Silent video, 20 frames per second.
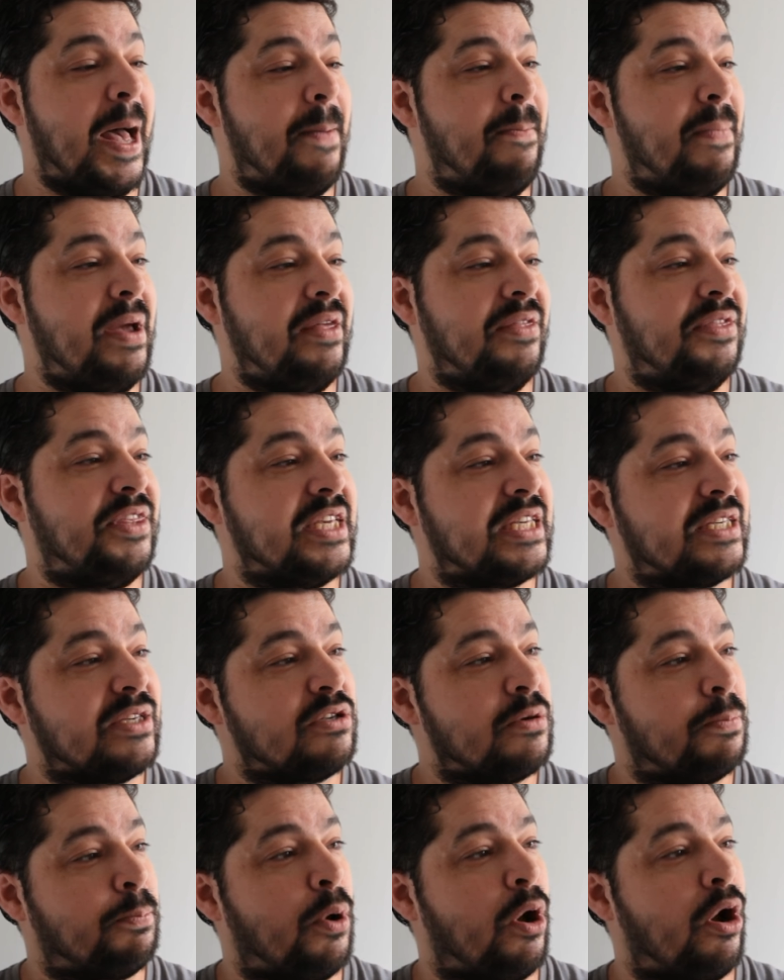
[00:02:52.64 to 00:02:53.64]
This
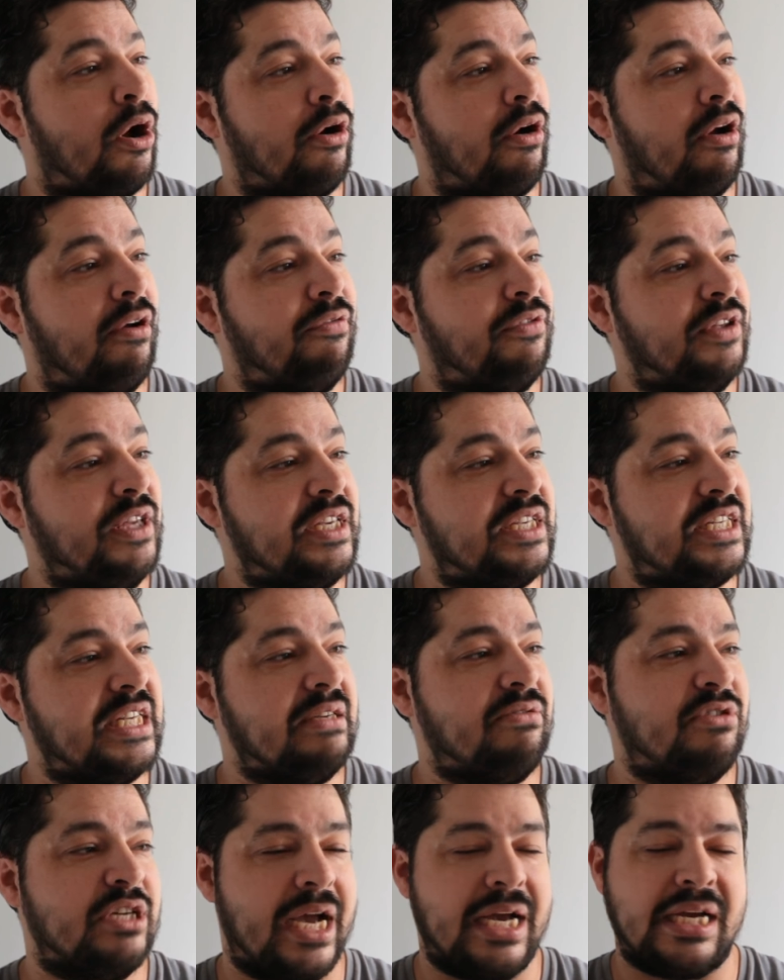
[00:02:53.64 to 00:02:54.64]
is a part of the
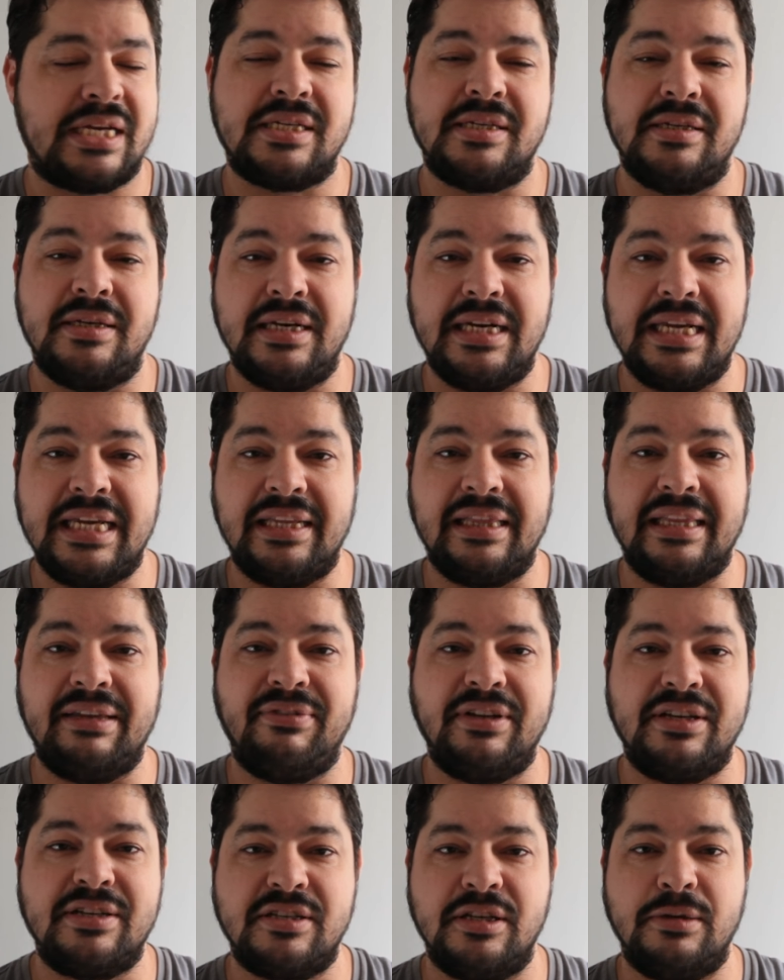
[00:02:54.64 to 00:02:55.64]
Steve Jackson and Ian
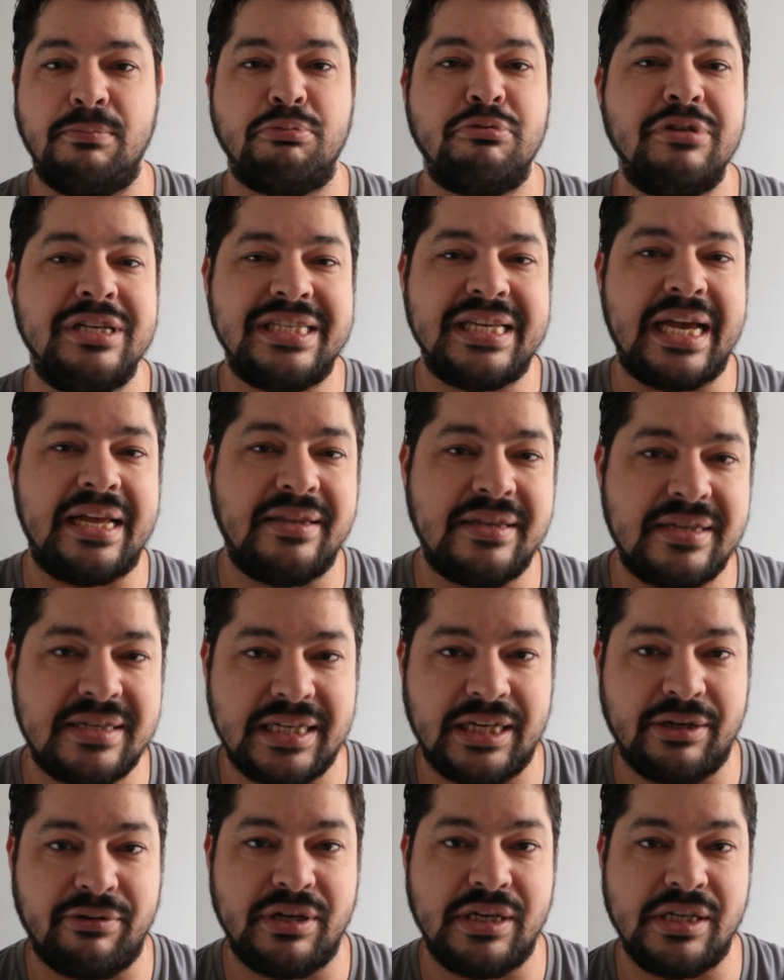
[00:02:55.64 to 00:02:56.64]
Livingstone Present
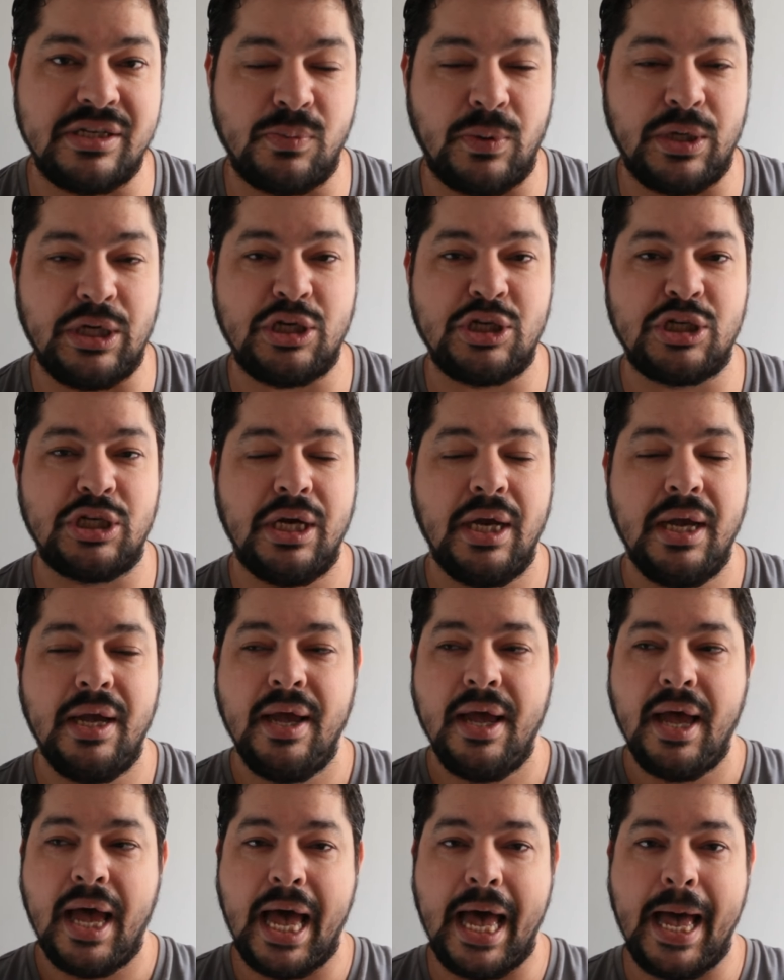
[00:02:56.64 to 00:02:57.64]
series, which
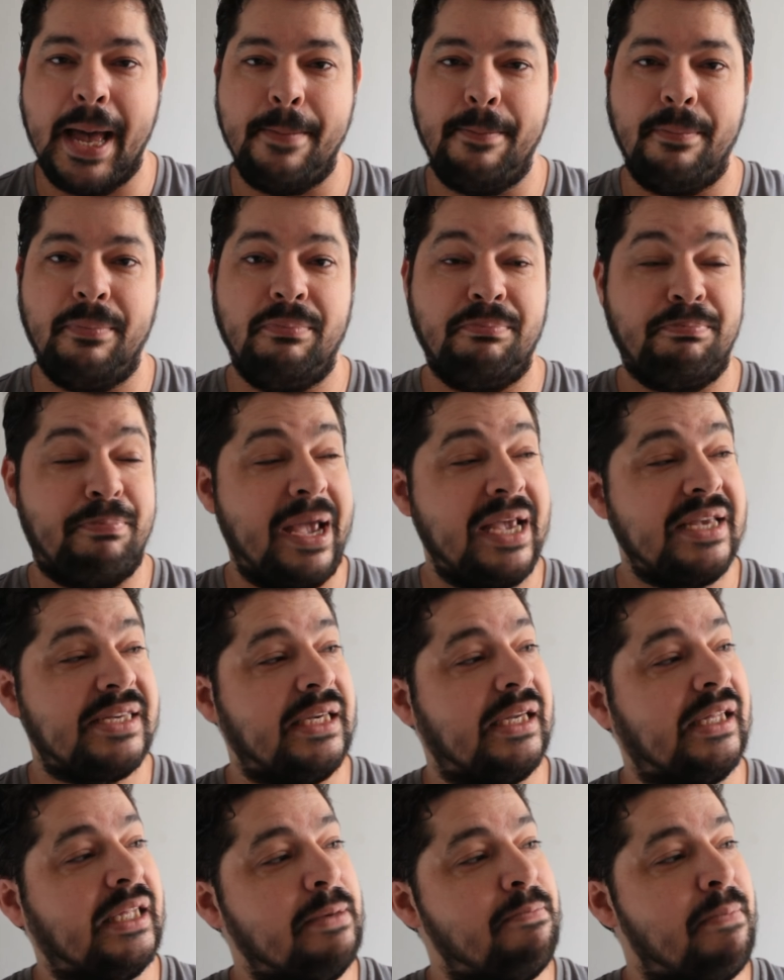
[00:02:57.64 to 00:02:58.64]

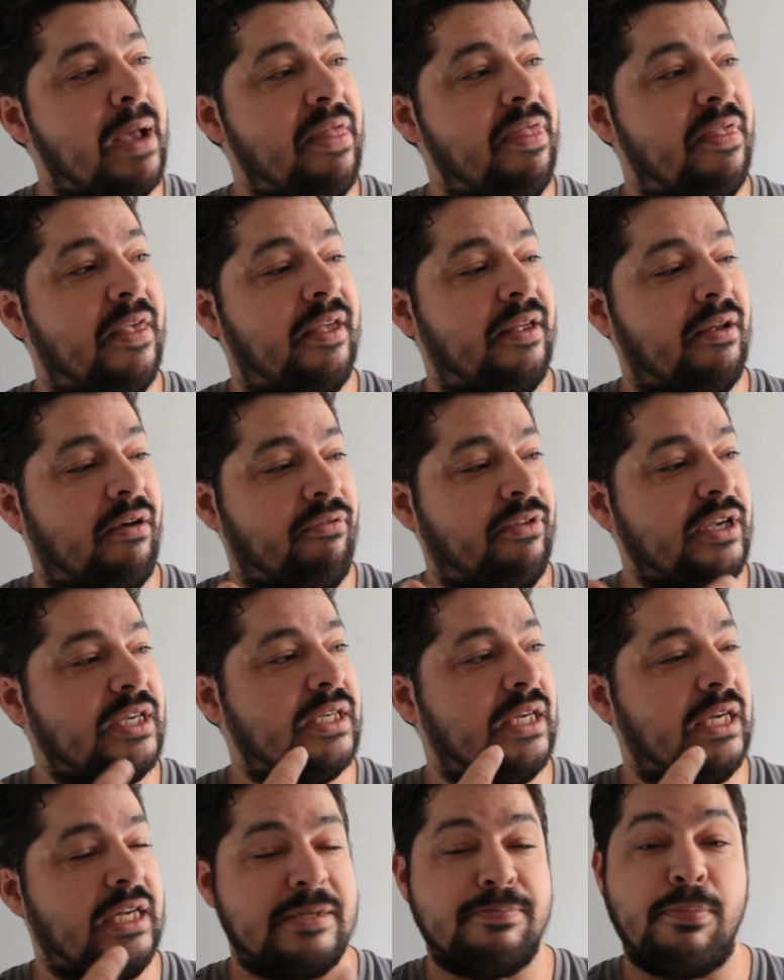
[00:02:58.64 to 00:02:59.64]
basically meant that
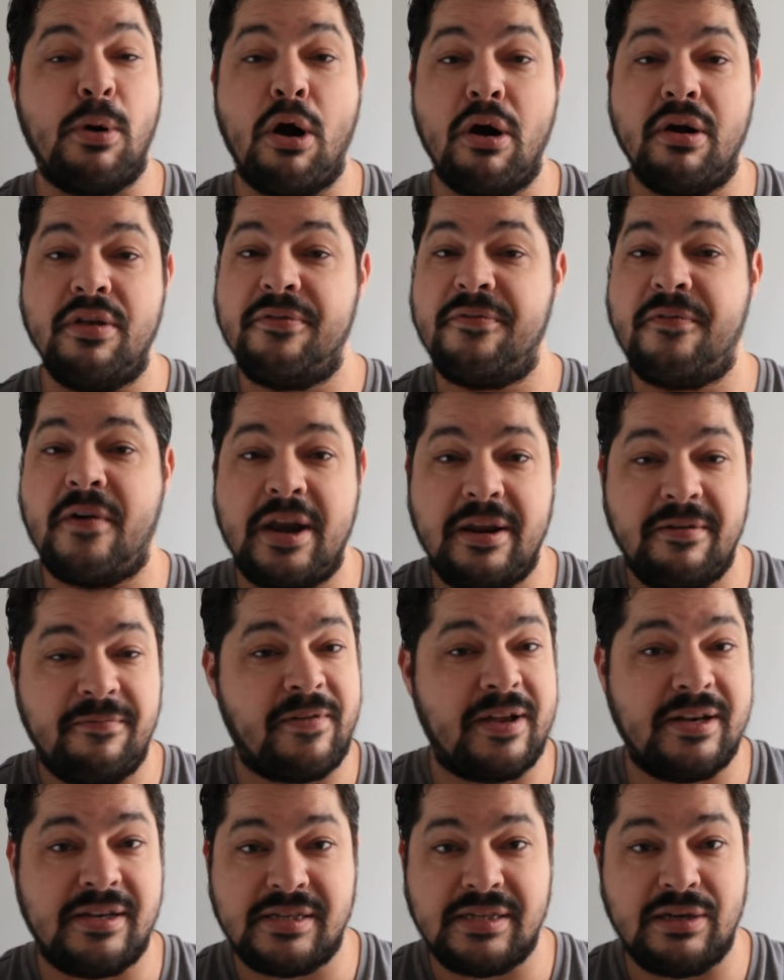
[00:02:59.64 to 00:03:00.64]
obviously it's part of the Fighting
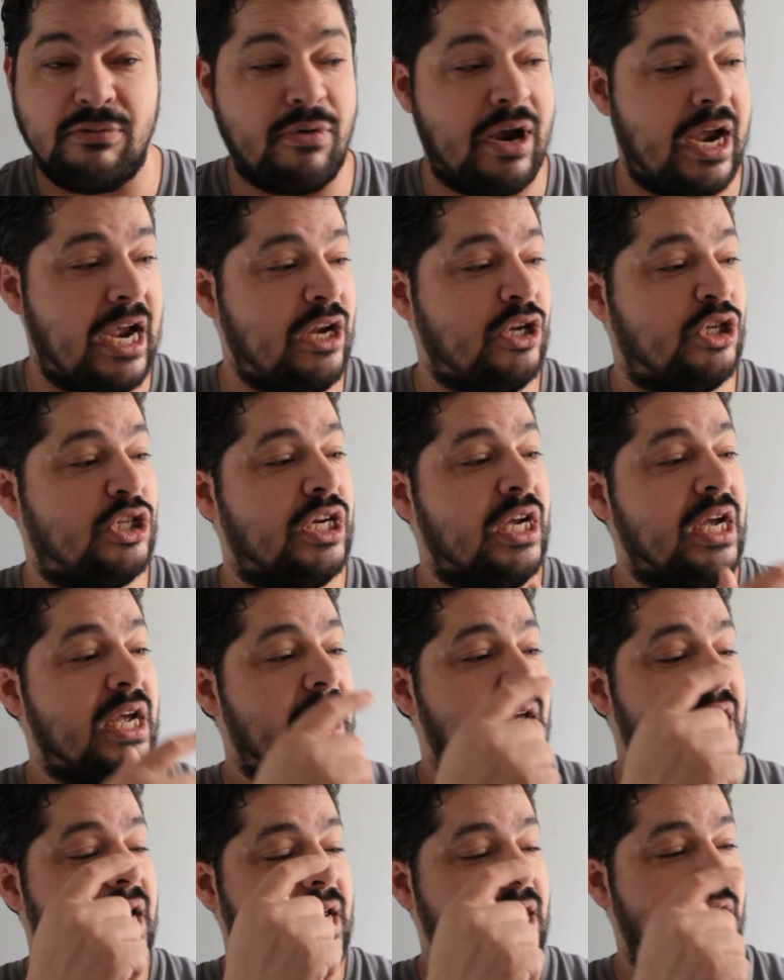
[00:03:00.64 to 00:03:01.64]
Fantasy range.
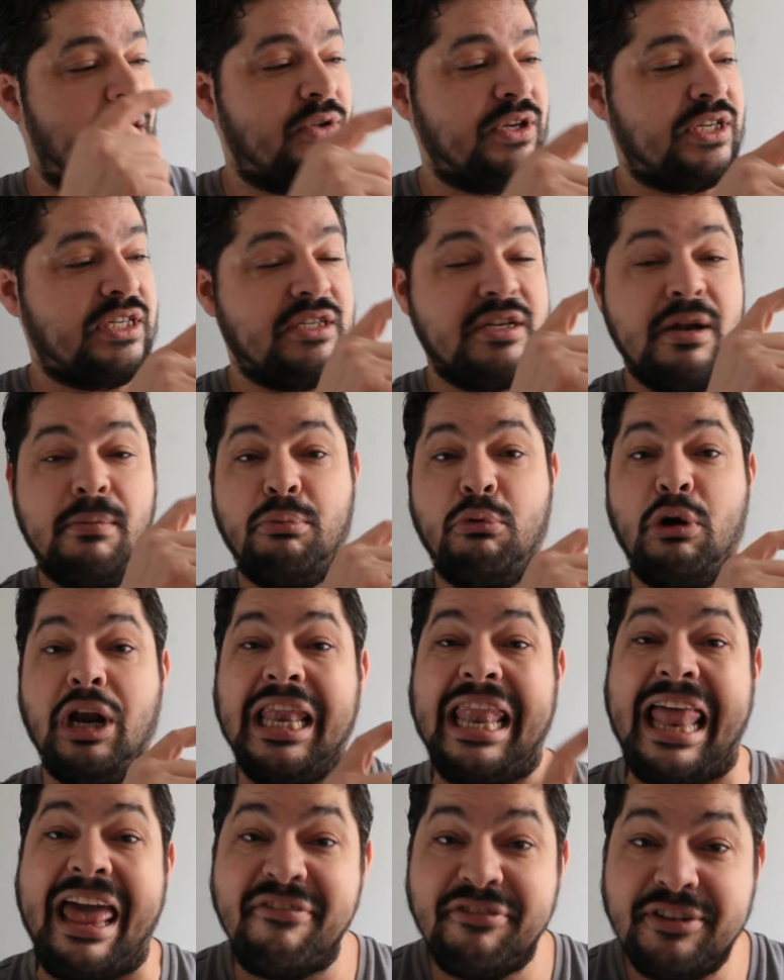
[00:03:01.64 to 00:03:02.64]
This is number
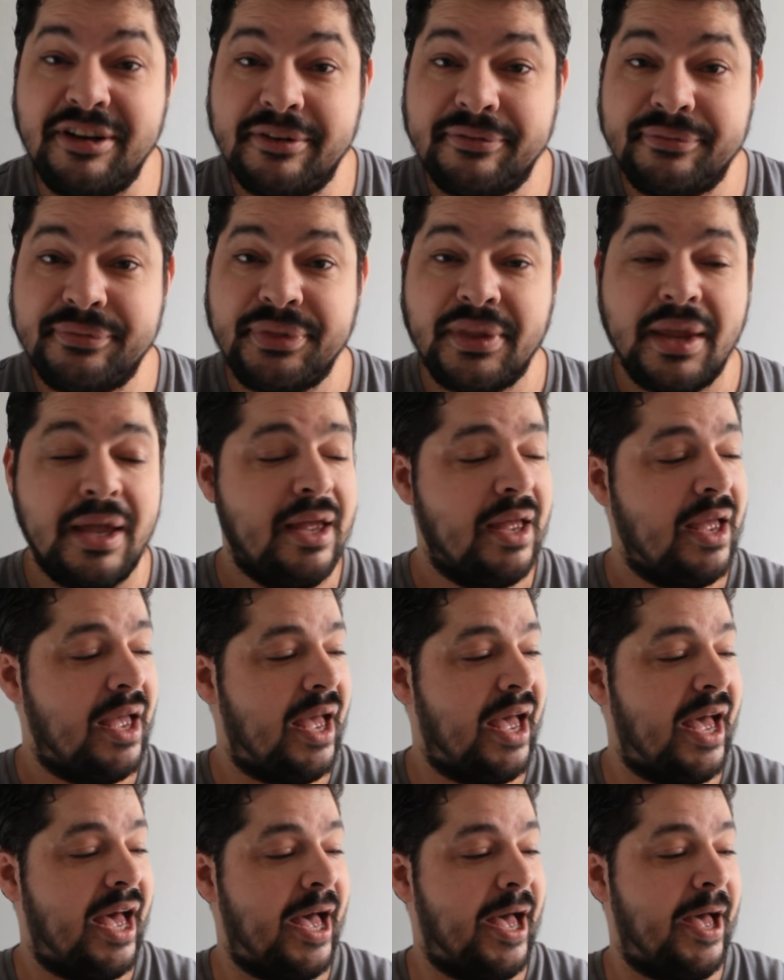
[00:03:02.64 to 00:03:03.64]
11.
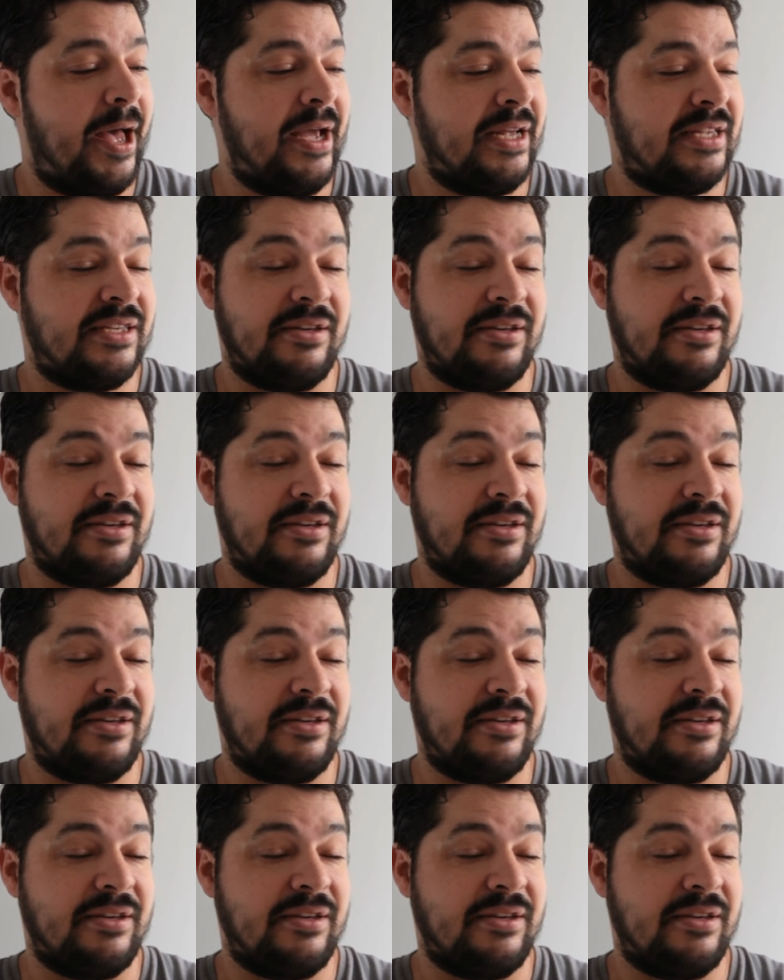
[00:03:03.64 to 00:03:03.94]
It's